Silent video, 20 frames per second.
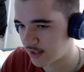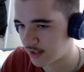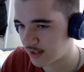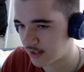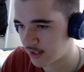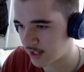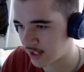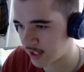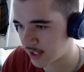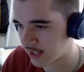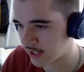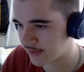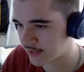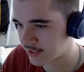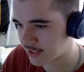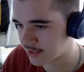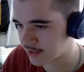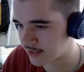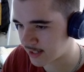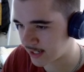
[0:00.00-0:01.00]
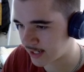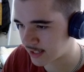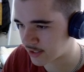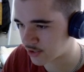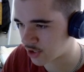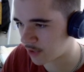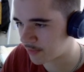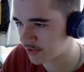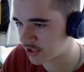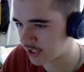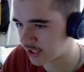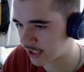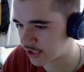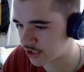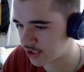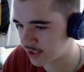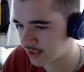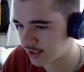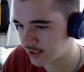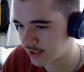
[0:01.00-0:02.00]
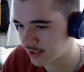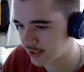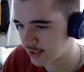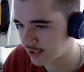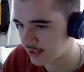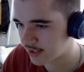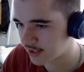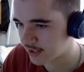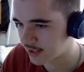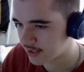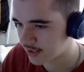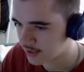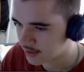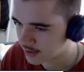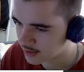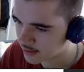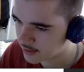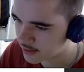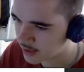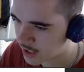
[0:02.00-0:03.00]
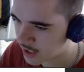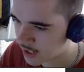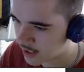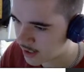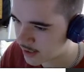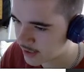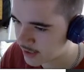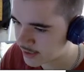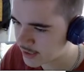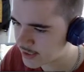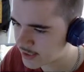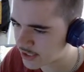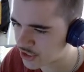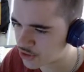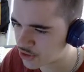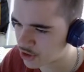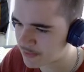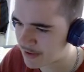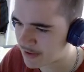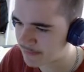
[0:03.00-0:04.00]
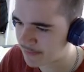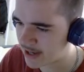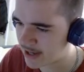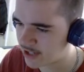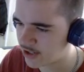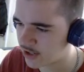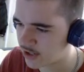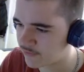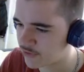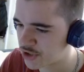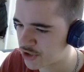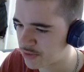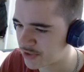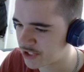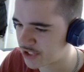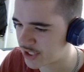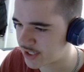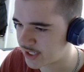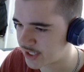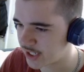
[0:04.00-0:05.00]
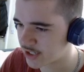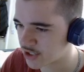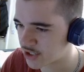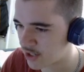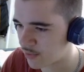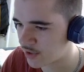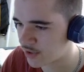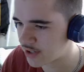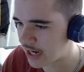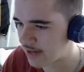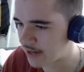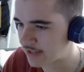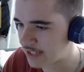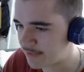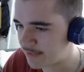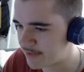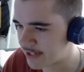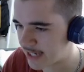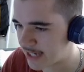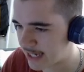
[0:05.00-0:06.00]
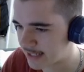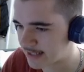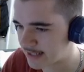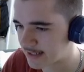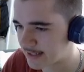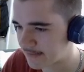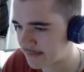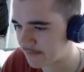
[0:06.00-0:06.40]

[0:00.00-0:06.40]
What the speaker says: This is, I guess, garbage collection. It does actually talk about bytecode virtual machines here, so I wonder how deep it gets.